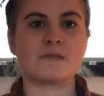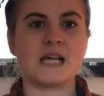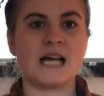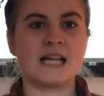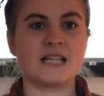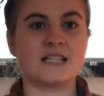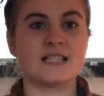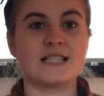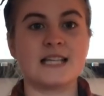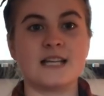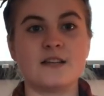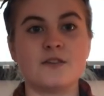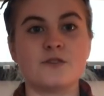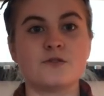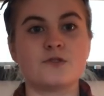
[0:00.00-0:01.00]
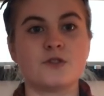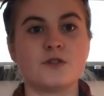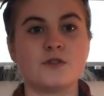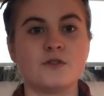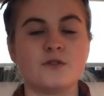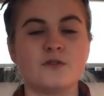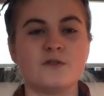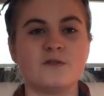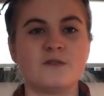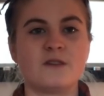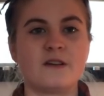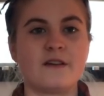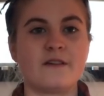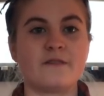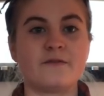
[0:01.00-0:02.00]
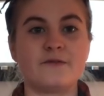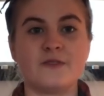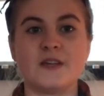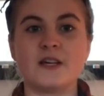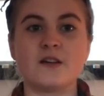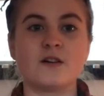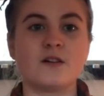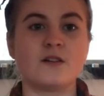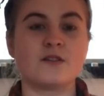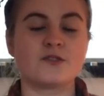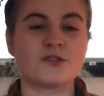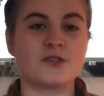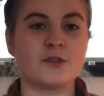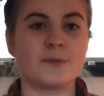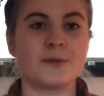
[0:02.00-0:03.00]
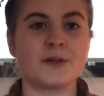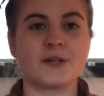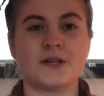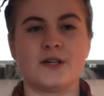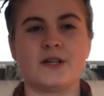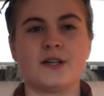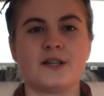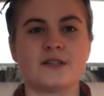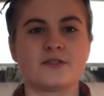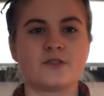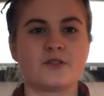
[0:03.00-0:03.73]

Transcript: I continue to feel super good and